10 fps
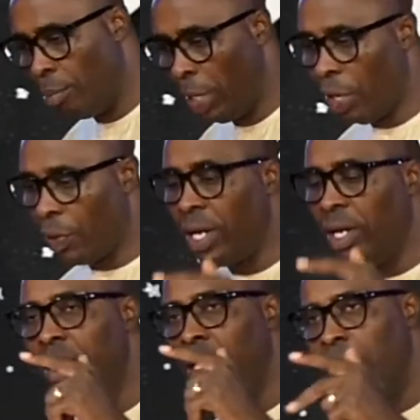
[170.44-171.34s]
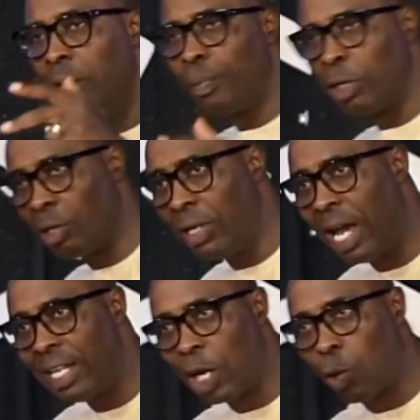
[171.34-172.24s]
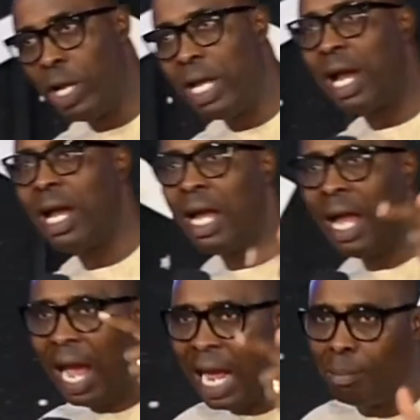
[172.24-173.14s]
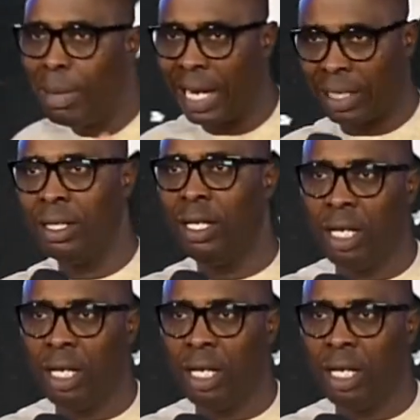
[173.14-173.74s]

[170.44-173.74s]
Mary, Priscilla and Aquila, and Mark.